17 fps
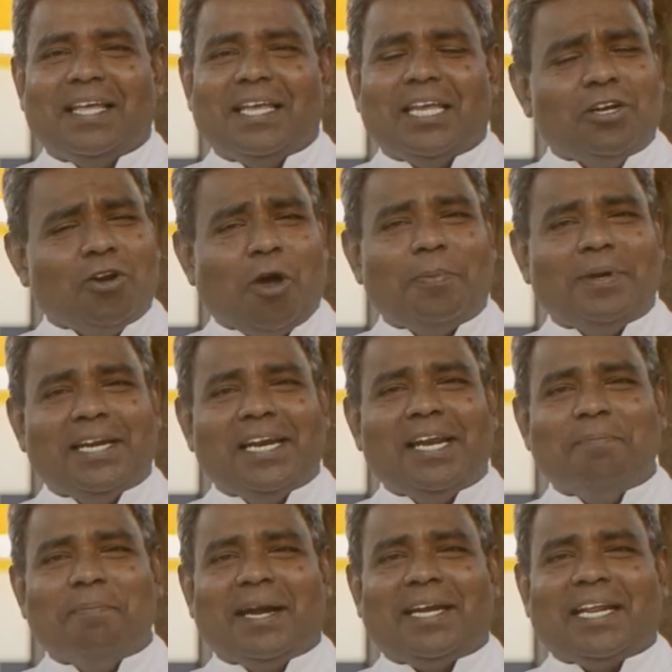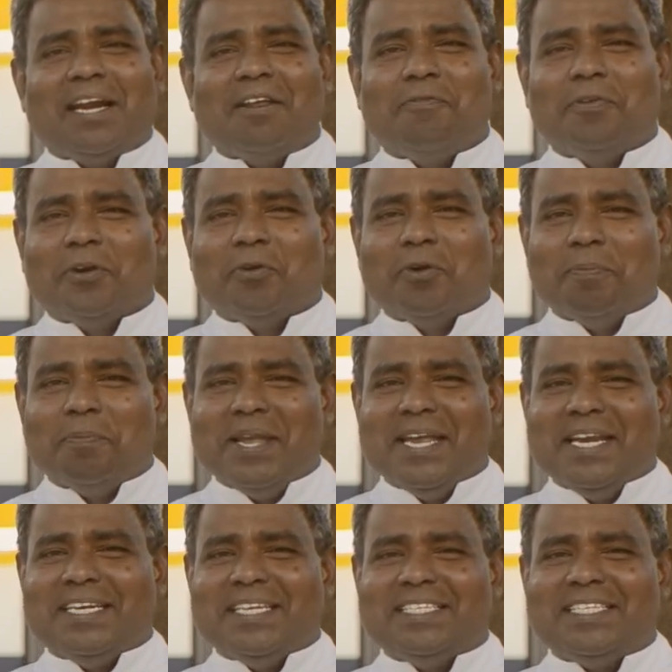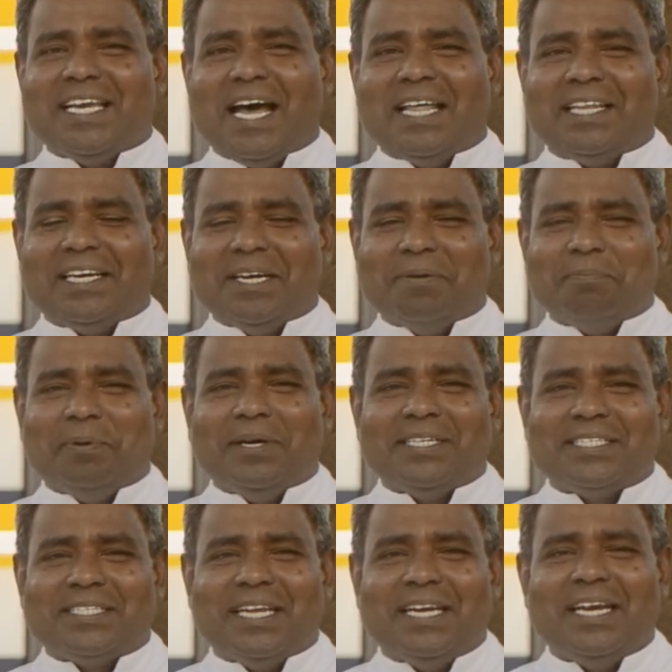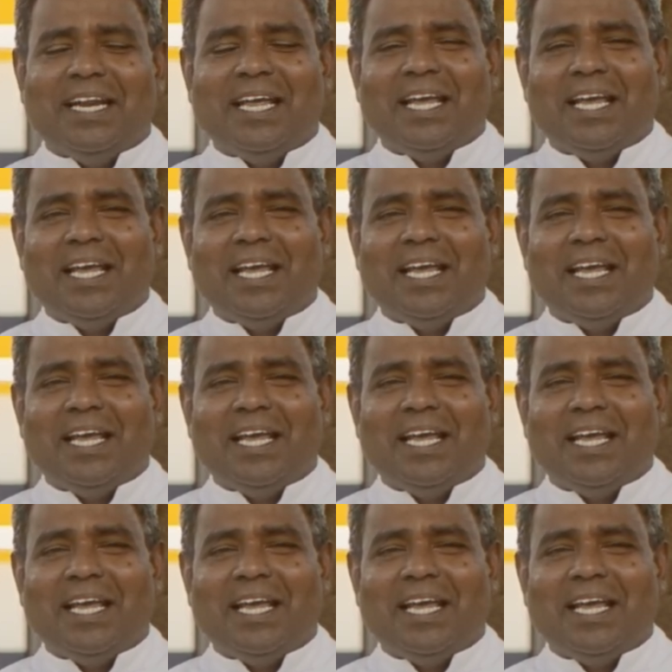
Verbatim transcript: It would have been really better if we could meet each other in person.